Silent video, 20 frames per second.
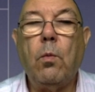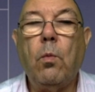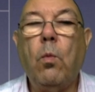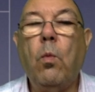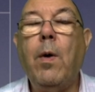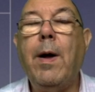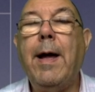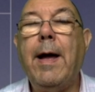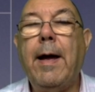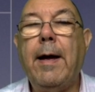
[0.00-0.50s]

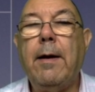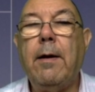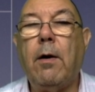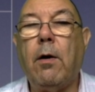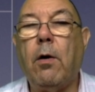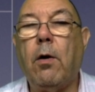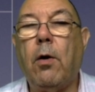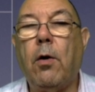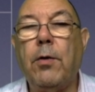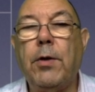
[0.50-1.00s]
where
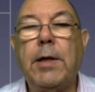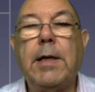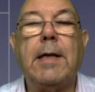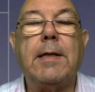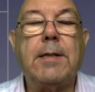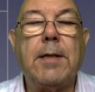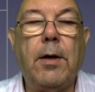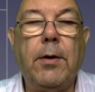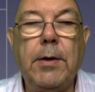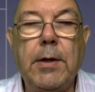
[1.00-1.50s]
all the
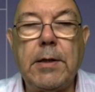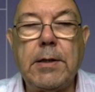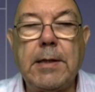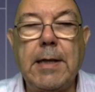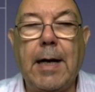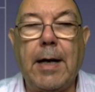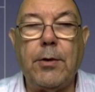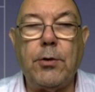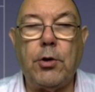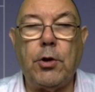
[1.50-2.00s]
cationic
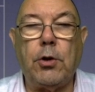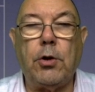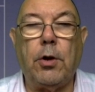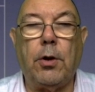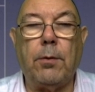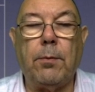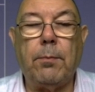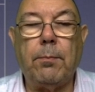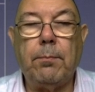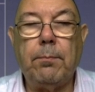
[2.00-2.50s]
starch had gone.